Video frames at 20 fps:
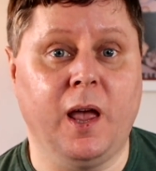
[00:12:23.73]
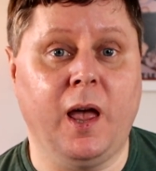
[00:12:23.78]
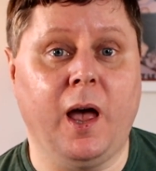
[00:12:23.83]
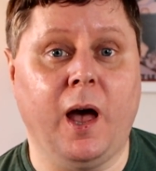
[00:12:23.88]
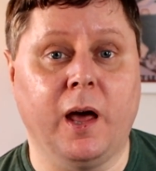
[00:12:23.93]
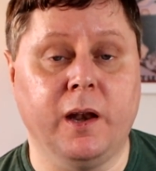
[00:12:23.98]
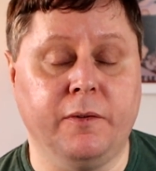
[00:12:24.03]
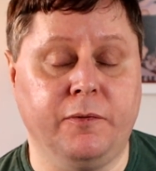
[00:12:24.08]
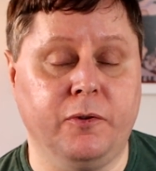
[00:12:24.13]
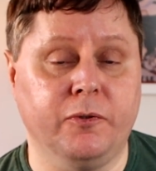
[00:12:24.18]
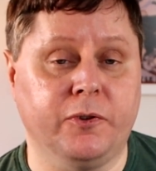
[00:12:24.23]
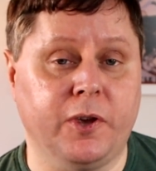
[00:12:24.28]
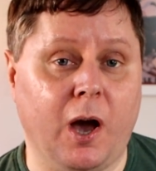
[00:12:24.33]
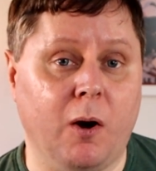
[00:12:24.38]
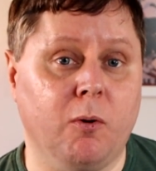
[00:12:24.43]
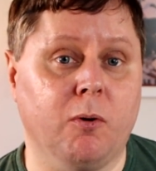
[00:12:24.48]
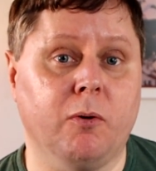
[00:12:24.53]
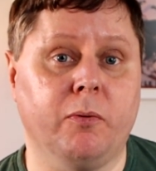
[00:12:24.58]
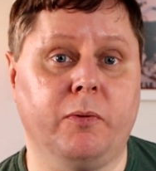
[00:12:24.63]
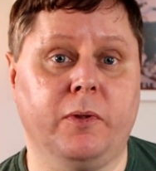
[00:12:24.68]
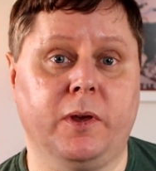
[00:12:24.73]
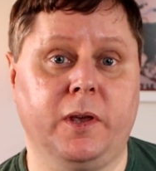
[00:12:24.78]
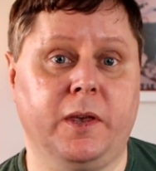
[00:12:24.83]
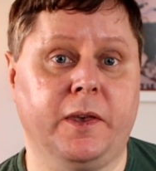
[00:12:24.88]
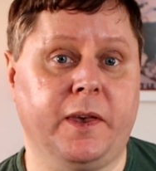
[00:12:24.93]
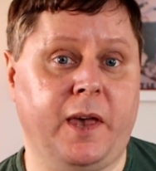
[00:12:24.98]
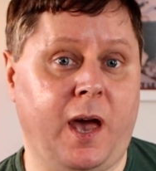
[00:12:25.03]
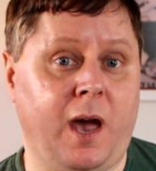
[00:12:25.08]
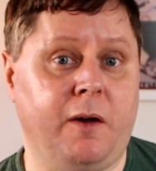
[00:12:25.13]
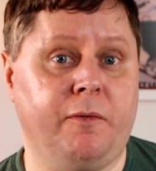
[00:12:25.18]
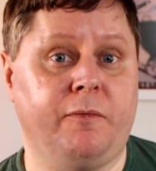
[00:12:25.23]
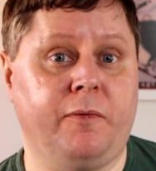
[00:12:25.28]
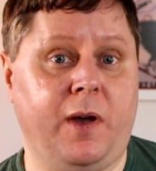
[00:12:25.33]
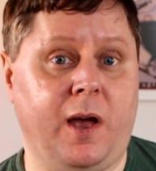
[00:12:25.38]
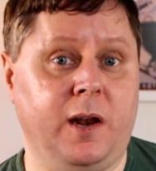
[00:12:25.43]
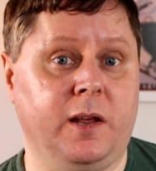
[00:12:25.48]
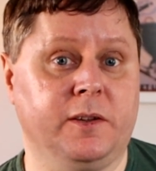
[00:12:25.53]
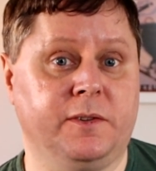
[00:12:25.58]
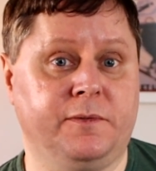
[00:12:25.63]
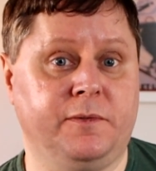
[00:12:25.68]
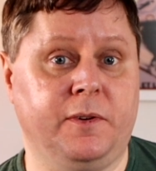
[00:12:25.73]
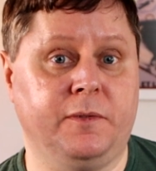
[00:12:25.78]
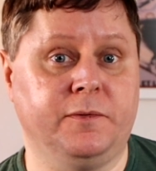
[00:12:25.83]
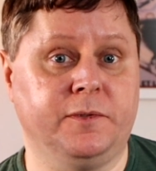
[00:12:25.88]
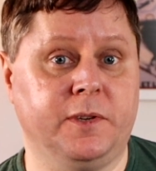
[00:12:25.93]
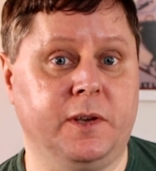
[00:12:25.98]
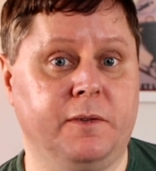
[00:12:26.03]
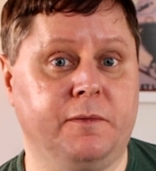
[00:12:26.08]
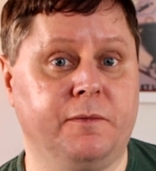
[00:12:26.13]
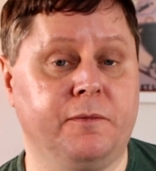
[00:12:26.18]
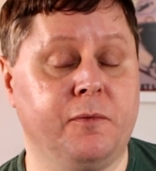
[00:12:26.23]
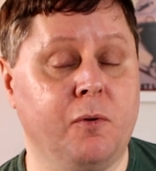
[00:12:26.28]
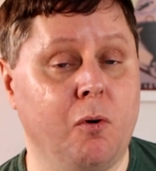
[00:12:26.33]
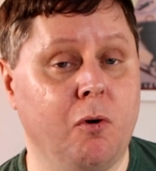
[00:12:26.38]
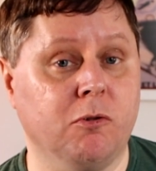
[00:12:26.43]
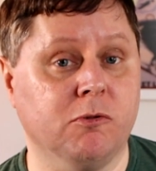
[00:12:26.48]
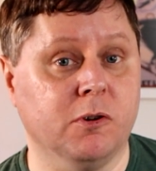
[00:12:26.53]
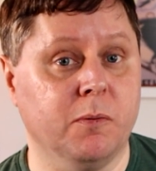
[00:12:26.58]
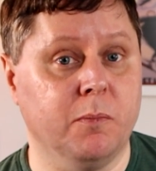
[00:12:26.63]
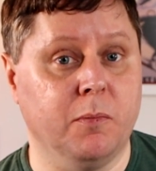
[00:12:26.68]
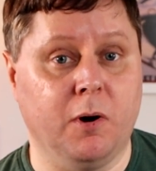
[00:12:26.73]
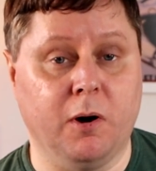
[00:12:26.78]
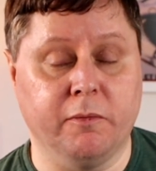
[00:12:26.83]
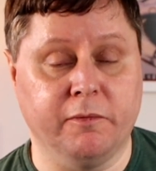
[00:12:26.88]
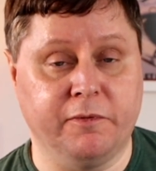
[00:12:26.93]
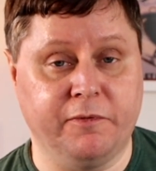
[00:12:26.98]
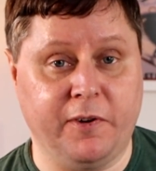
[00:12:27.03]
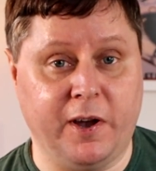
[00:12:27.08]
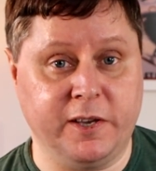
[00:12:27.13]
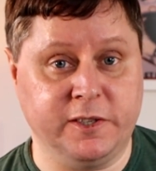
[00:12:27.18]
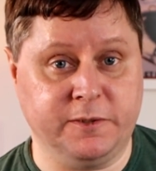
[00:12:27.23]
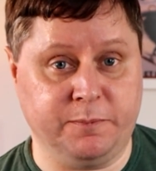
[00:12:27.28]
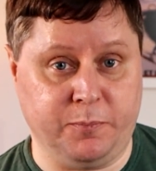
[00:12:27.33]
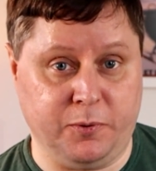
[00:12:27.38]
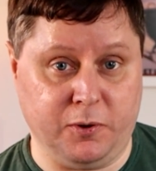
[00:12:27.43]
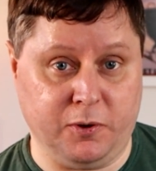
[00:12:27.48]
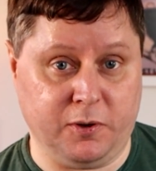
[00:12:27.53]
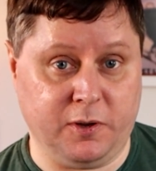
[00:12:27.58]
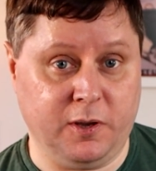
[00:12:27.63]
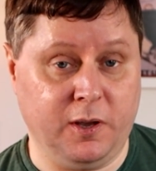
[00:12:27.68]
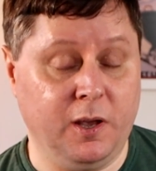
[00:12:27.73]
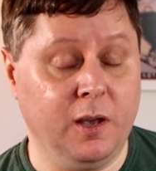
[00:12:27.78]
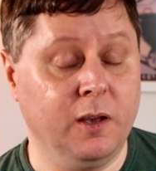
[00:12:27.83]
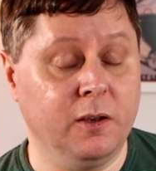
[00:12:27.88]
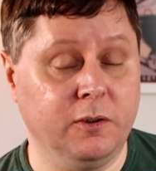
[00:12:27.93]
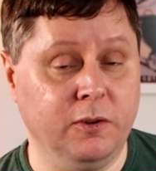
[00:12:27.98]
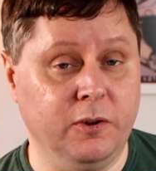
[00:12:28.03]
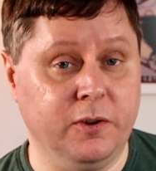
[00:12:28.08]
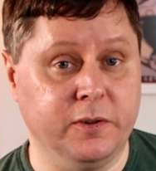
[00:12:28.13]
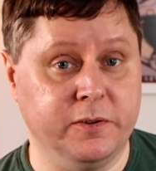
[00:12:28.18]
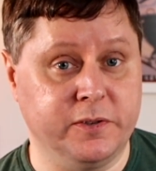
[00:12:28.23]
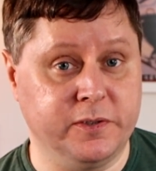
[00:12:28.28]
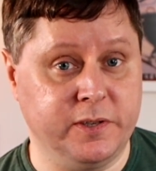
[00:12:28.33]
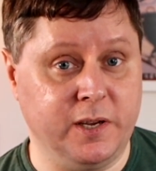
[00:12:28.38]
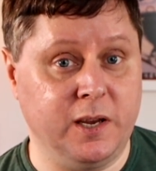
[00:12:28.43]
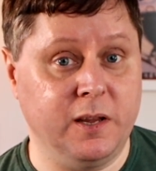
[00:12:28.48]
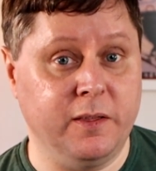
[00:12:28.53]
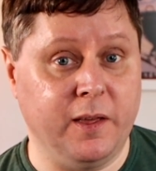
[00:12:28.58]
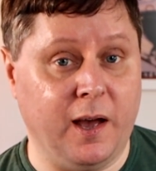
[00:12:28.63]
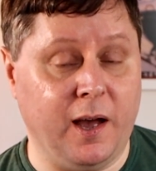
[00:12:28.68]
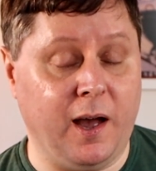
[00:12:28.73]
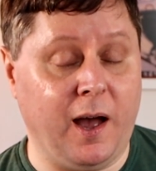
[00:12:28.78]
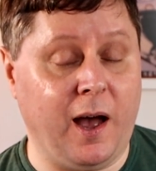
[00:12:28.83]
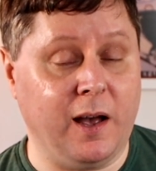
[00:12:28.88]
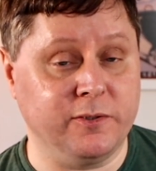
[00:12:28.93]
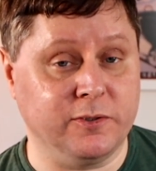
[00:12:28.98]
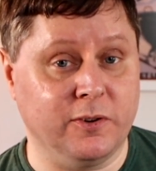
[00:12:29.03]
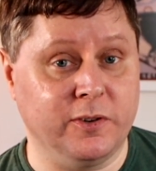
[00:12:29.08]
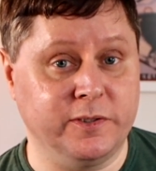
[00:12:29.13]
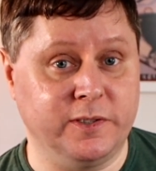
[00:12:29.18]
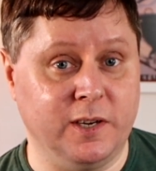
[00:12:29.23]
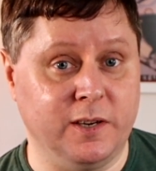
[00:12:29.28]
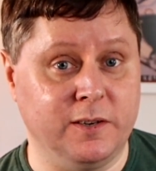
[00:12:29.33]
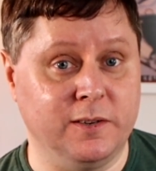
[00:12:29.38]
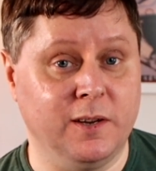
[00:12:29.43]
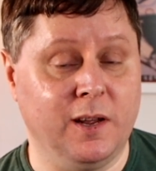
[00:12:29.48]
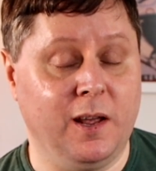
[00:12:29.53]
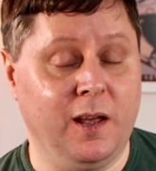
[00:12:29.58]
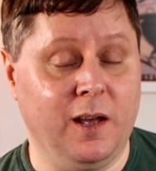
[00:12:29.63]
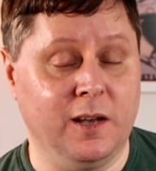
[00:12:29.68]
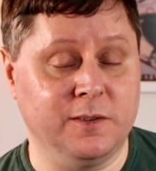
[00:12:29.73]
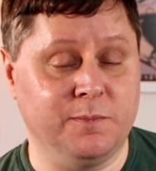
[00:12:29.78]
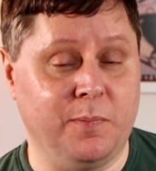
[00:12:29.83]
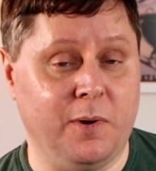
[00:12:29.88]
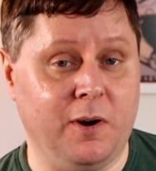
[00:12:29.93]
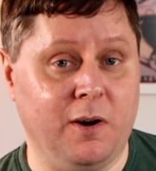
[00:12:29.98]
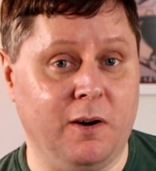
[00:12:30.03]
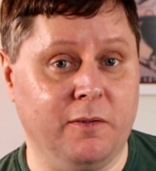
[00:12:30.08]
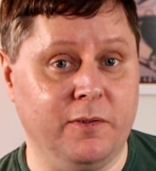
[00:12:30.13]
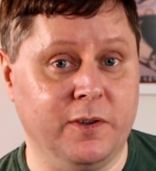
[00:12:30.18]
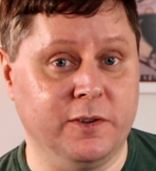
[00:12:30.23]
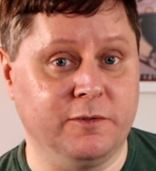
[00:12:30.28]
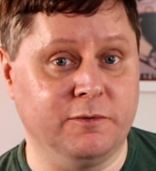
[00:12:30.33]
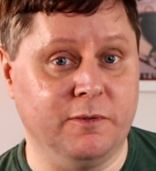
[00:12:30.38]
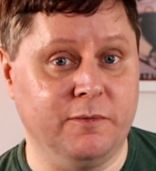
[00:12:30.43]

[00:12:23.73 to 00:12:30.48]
And if you go on the KEF LS50 forum on Facebook, you can see that, as I did as part of this